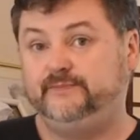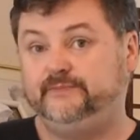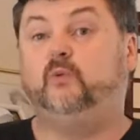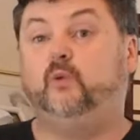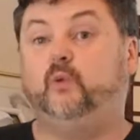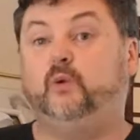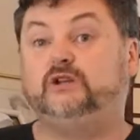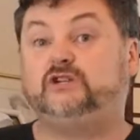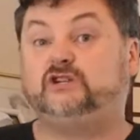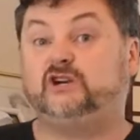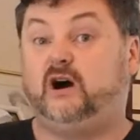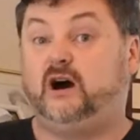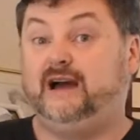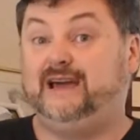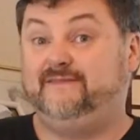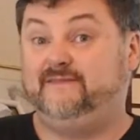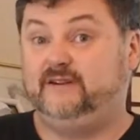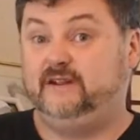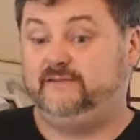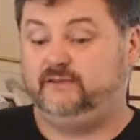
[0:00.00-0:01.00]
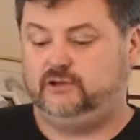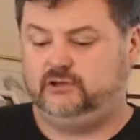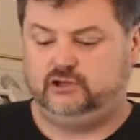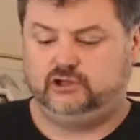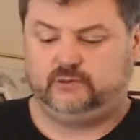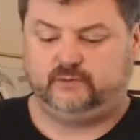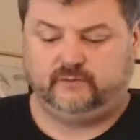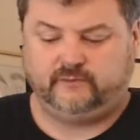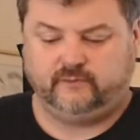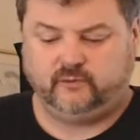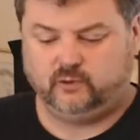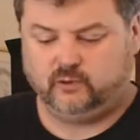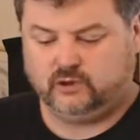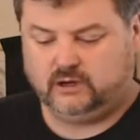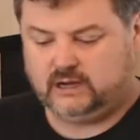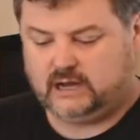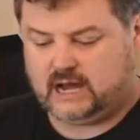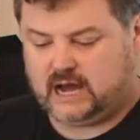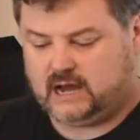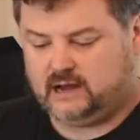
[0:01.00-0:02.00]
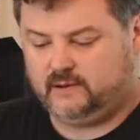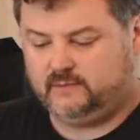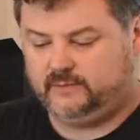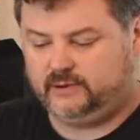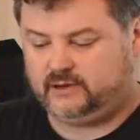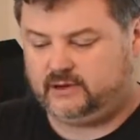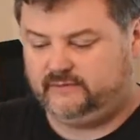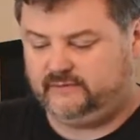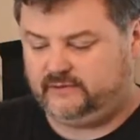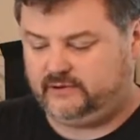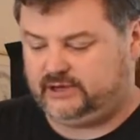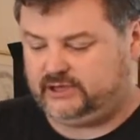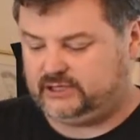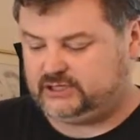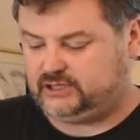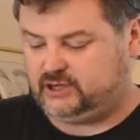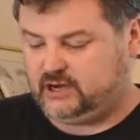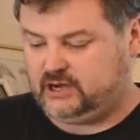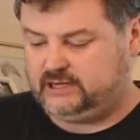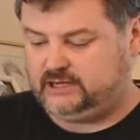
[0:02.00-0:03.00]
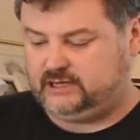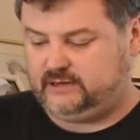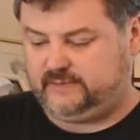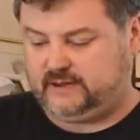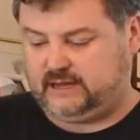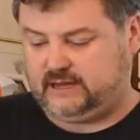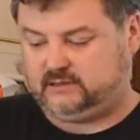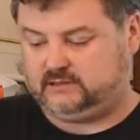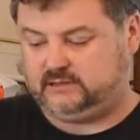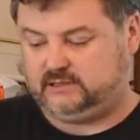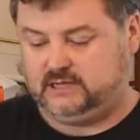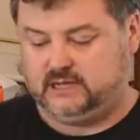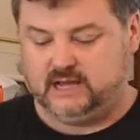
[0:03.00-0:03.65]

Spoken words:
which I have never used before, but I'm very excited about.